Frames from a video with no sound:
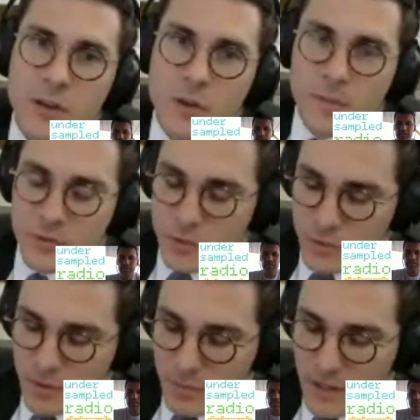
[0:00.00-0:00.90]
Are you able to
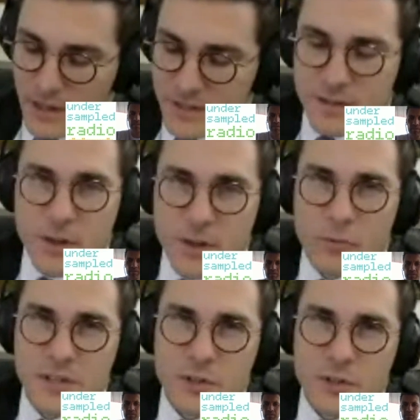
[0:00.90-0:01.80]
apply some of that
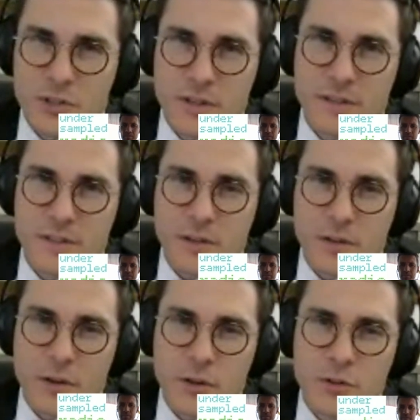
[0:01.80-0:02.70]
research in this?
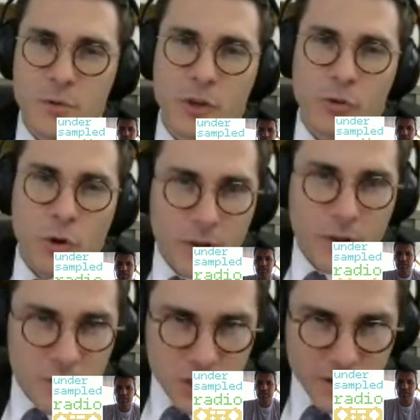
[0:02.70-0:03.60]
Are you doing your own
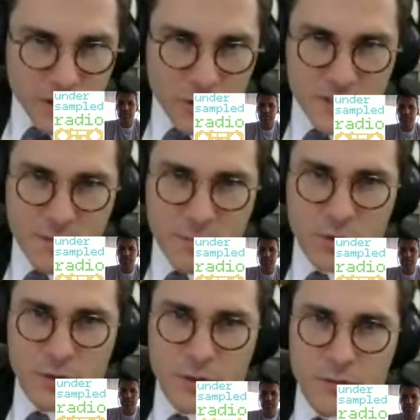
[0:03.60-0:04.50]
imaging, for
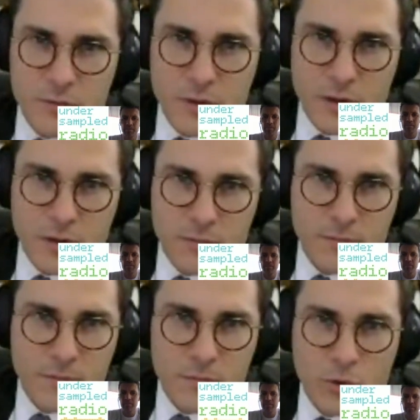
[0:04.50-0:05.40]
example? Are you
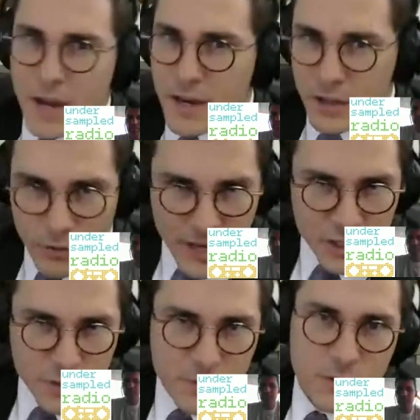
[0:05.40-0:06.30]
creating your own
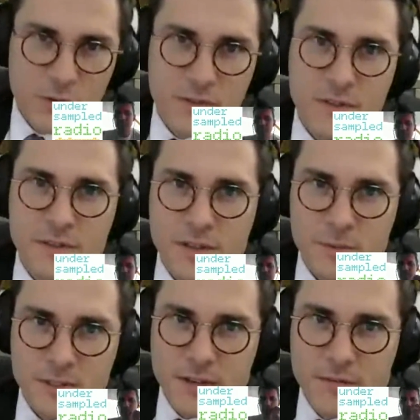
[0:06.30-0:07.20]
attributes, this type
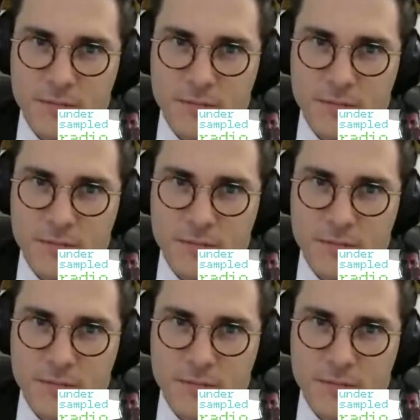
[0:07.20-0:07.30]
of stuff?